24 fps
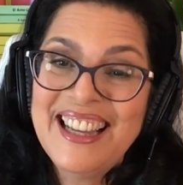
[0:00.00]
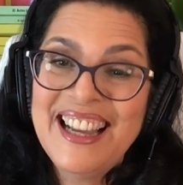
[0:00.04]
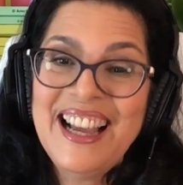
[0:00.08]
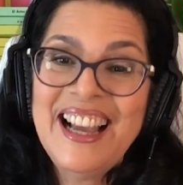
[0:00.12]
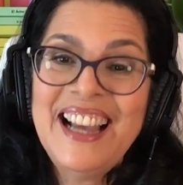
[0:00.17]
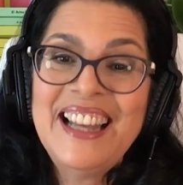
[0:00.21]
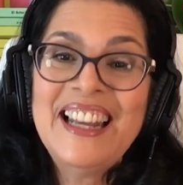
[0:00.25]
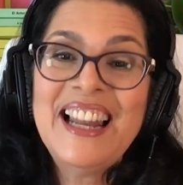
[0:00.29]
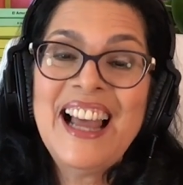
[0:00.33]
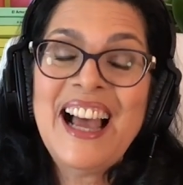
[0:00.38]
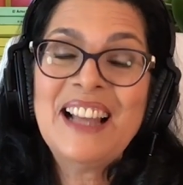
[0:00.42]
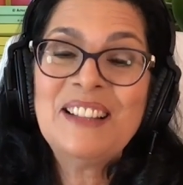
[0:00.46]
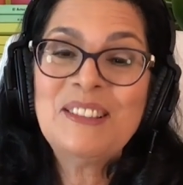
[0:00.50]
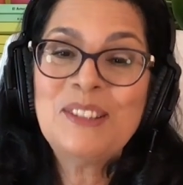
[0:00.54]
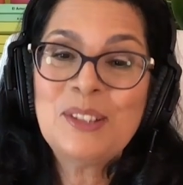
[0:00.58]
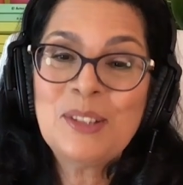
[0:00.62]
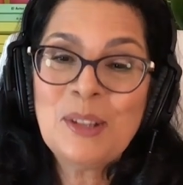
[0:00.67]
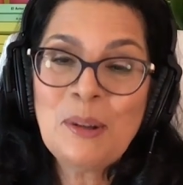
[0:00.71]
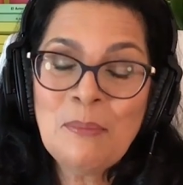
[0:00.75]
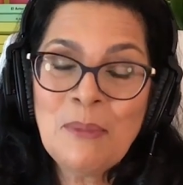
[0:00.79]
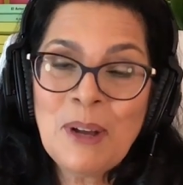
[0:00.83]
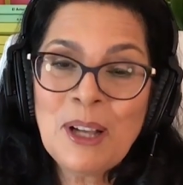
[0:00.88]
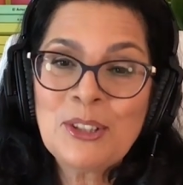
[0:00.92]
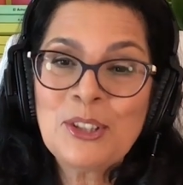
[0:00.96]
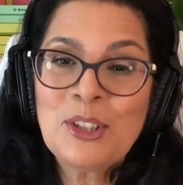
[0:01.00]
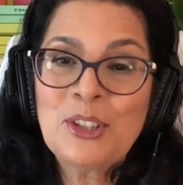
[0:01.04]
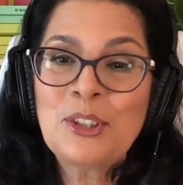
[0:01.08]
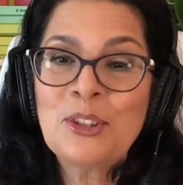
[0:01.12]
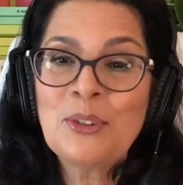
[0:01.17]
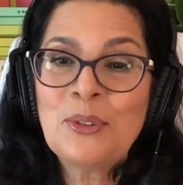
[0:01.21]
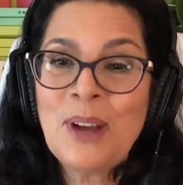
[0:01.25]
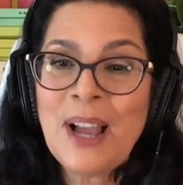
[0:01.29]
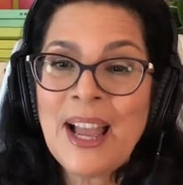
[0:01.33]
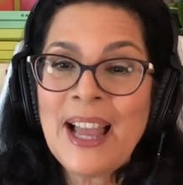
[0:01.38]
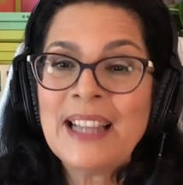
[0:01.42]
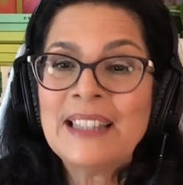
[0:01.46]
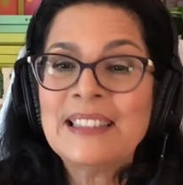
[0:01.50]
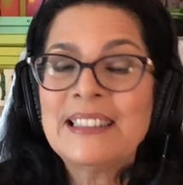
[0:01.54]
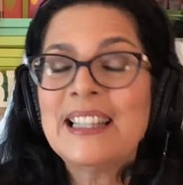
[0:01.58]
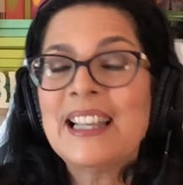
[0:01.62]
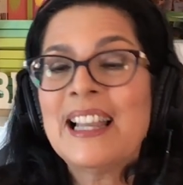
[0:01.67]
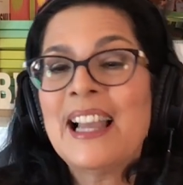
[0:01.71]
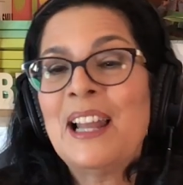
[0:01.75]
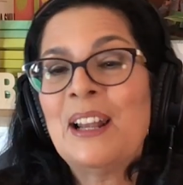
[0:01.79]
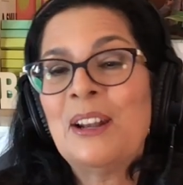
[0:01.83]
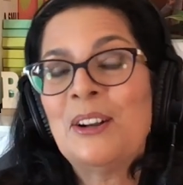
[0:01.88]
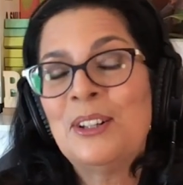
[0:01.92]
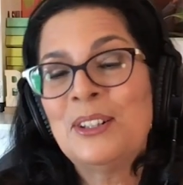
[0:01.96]
Yeah. Not so much through
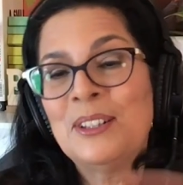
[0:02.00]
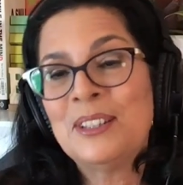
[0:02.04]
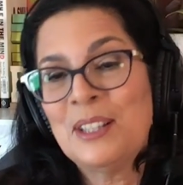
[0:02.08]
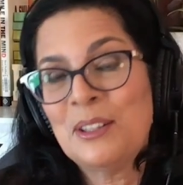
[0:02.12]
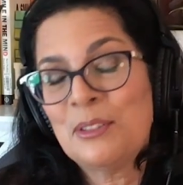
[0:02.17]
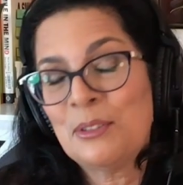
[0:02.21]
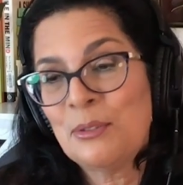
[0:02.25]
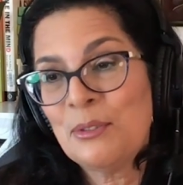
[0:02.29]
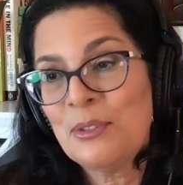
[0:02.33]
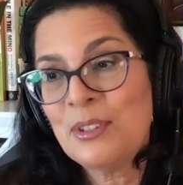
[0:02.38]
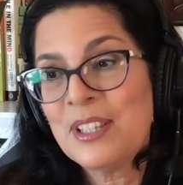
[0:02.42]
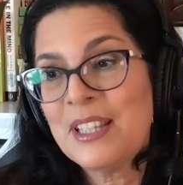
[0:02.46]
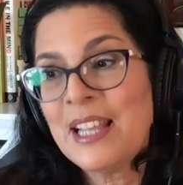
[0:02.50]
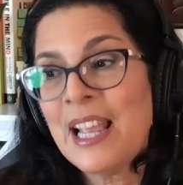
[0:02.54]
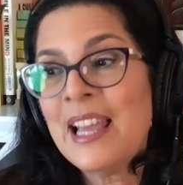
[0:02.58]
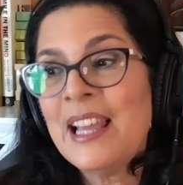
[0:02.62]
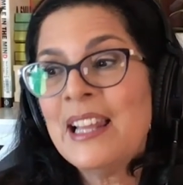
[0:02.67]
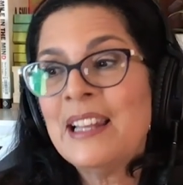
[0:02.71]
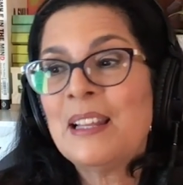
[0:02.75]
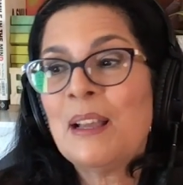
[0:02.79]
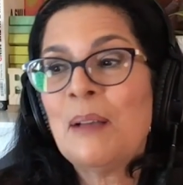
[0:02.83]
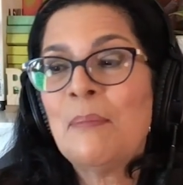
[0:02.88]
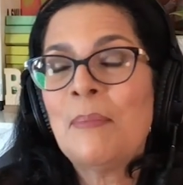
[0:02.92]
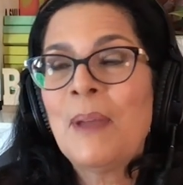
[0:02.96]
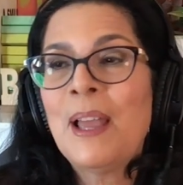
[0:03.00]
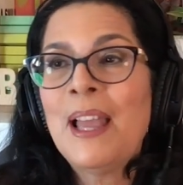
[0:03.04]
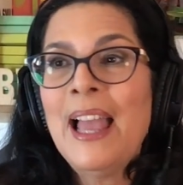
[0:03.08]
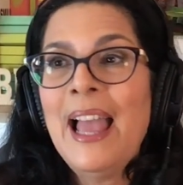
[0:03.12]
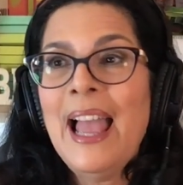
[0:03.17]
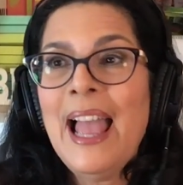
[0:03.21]
acting. I learned it through stand-up.